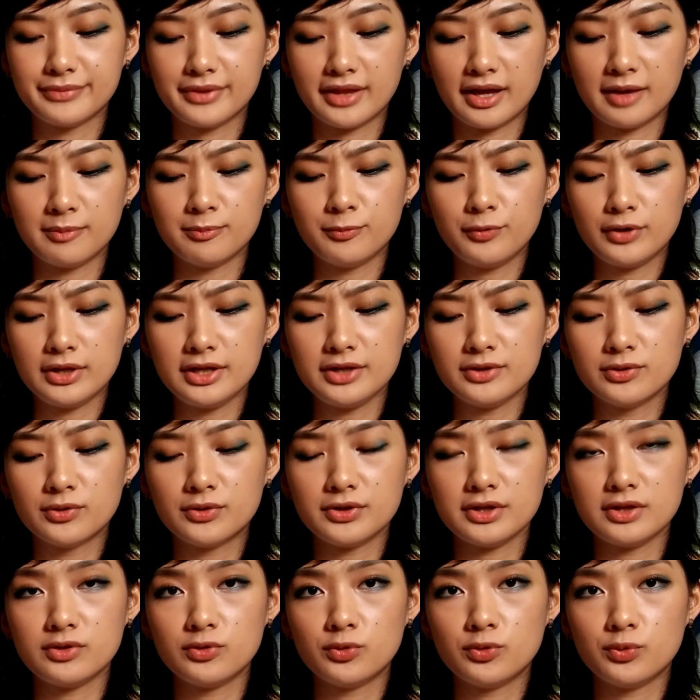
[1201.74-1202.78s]
but
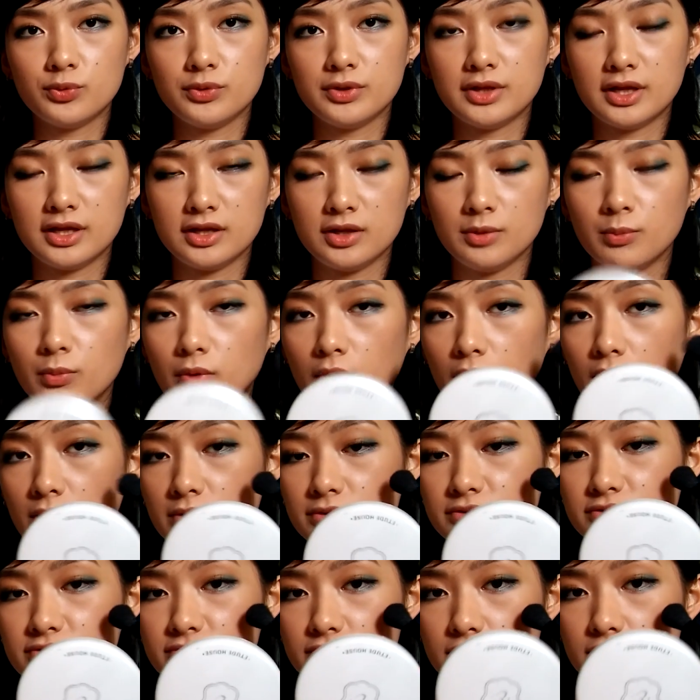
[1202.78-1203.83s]
I'm really not into it
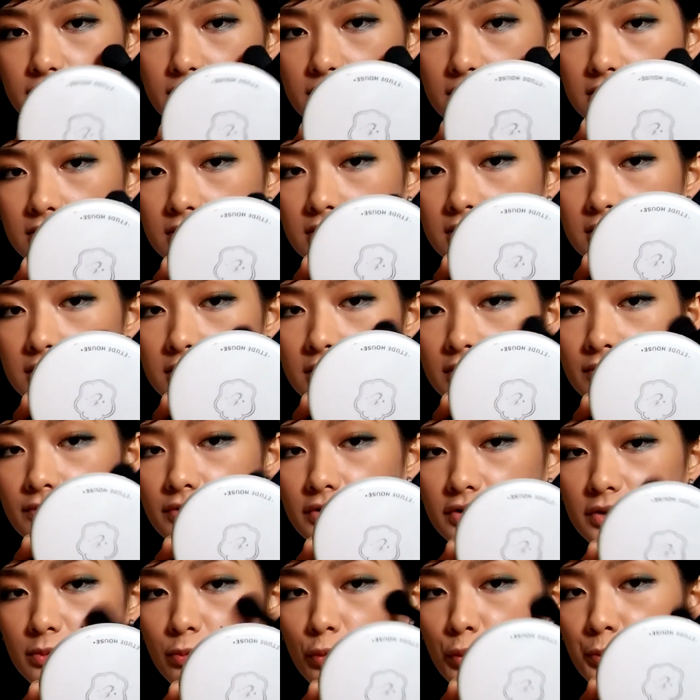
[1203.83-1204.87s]
anymore. So
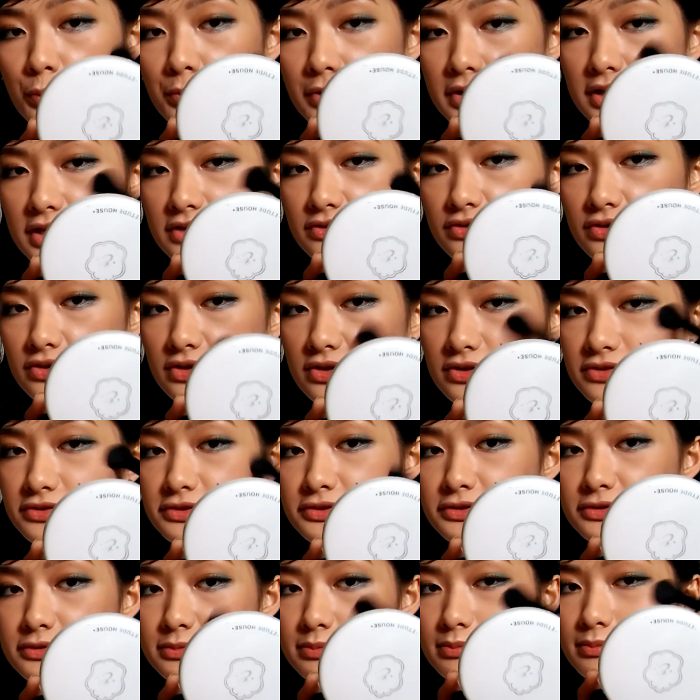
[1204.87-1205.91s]
for the moment it's
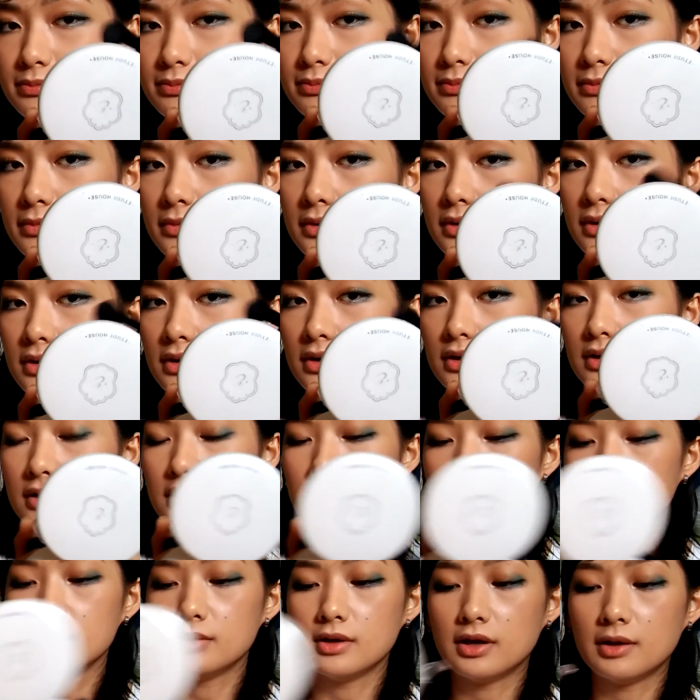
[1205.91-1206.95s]
just,
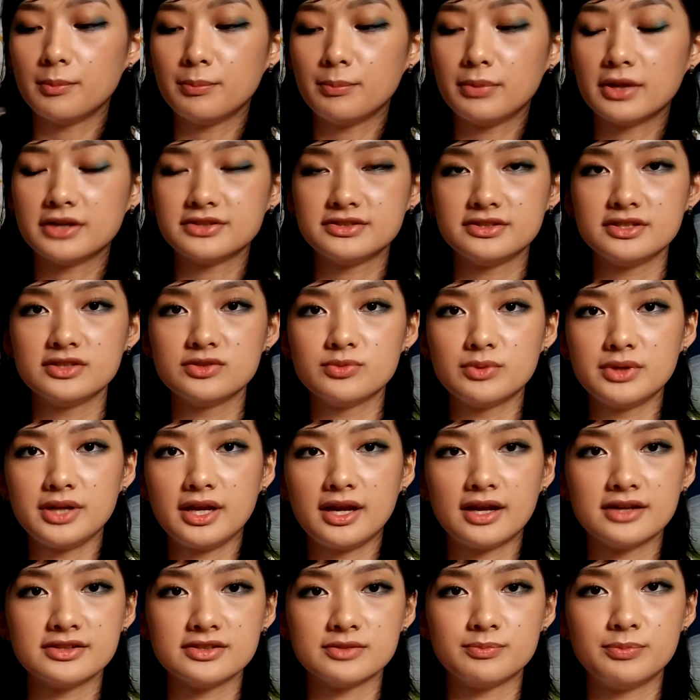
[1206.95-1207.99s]
plus
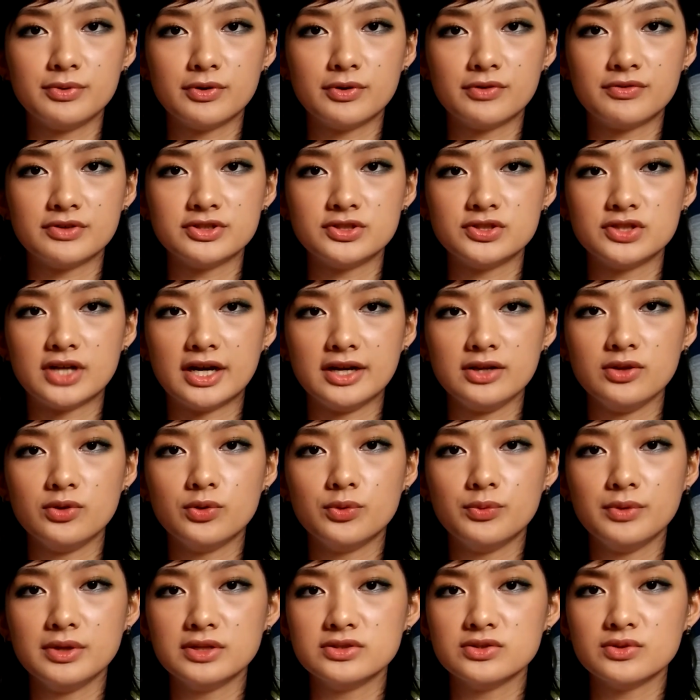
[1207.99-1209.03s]
this one has a bit of a
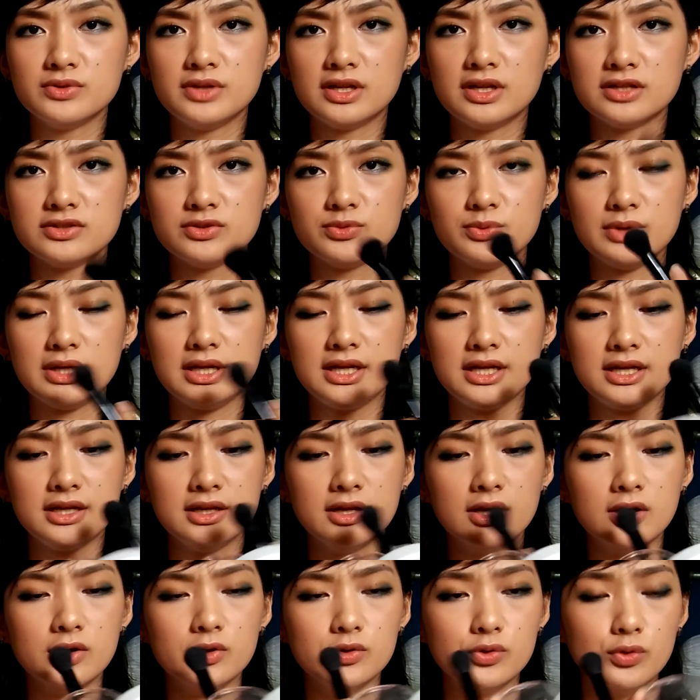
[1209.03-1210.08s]
shine to it, so there's
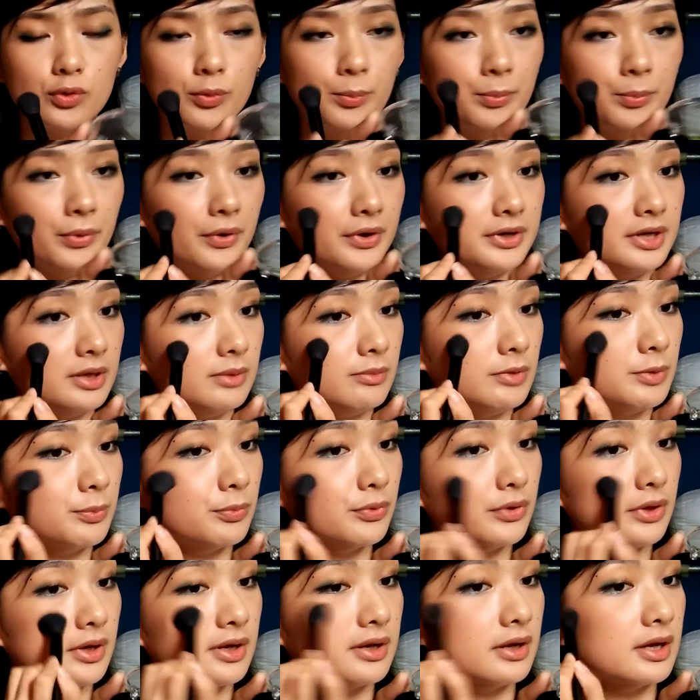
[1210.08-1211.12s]
really no point in me
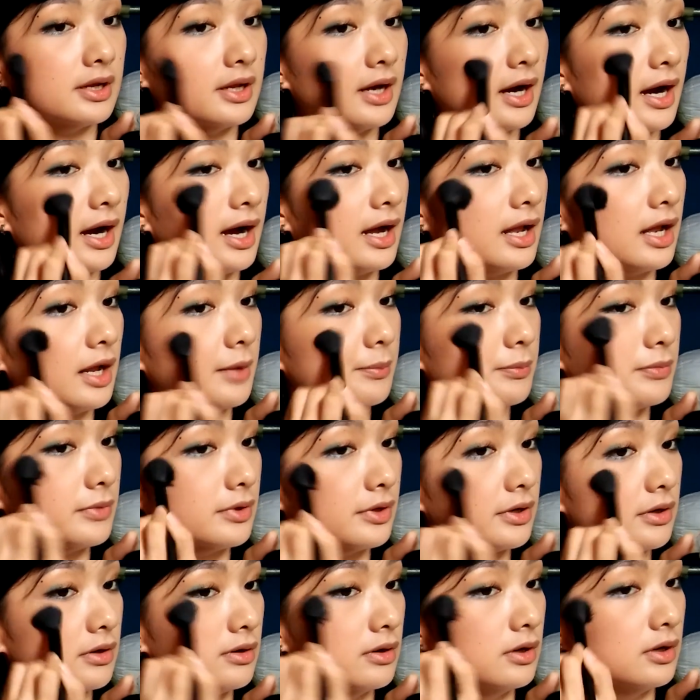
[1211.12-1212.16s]
putting another
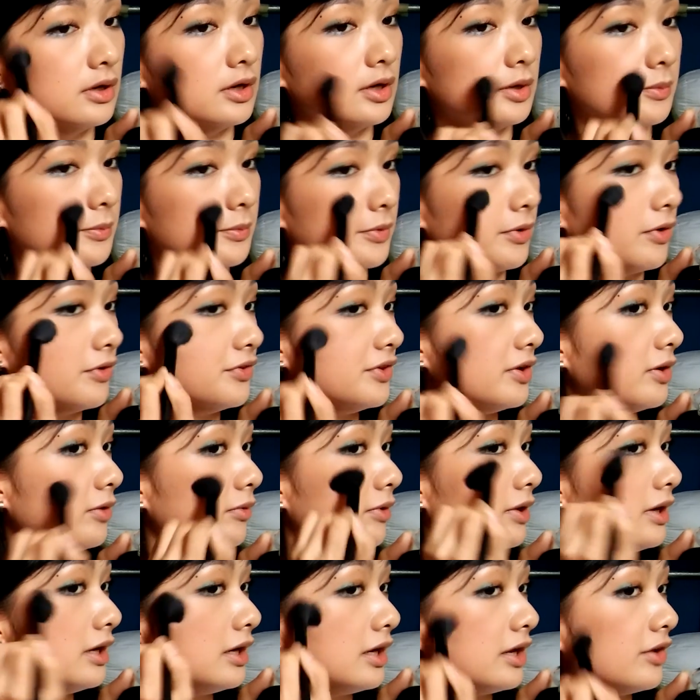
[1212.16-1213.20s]
highlighter because it
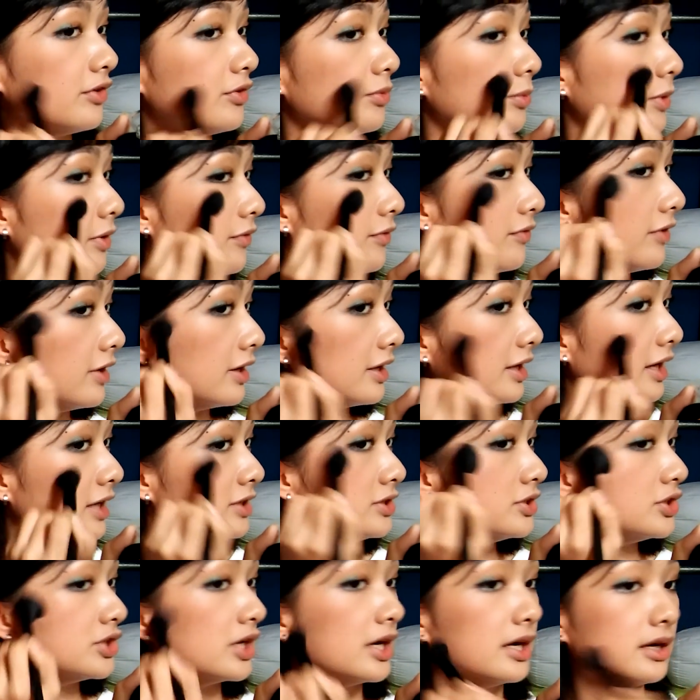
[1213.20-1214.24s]
really gives me a very
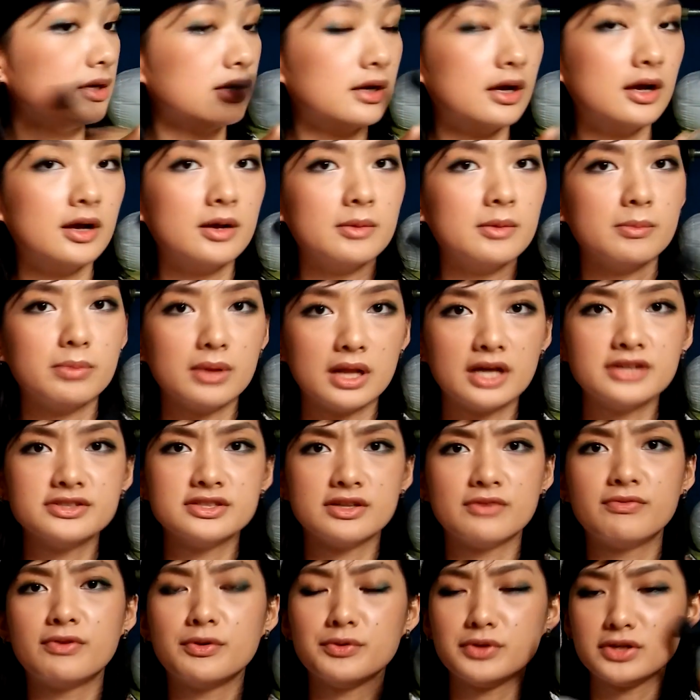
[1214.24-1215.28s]
nice shine. Plus
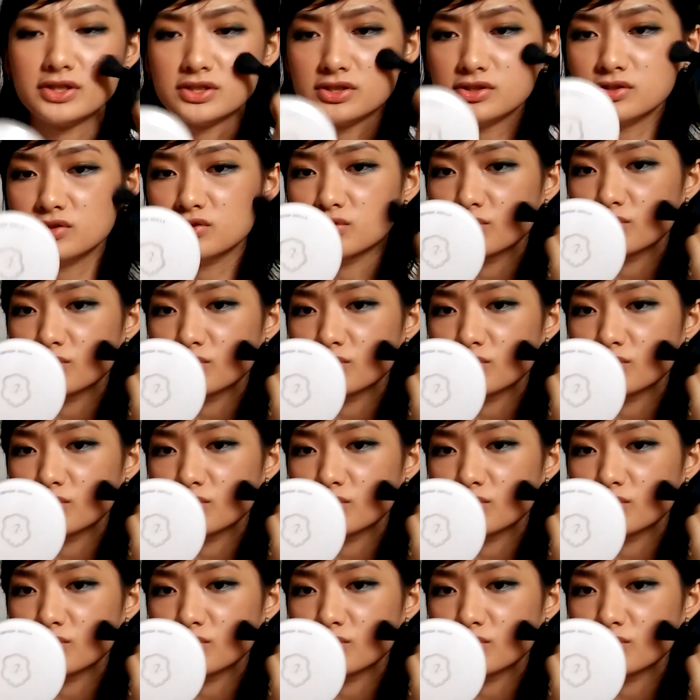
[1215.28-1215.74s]
the foundation is